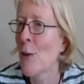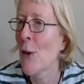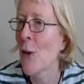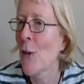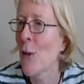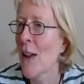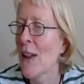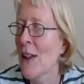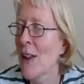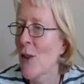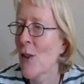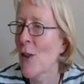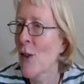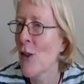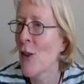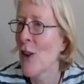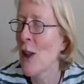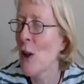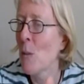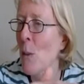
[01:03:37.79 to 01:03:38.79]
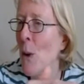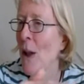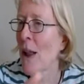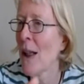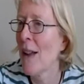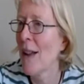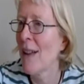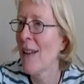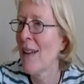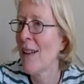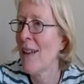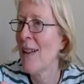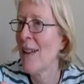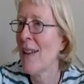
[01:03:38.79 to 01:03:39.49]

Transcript: so they can see where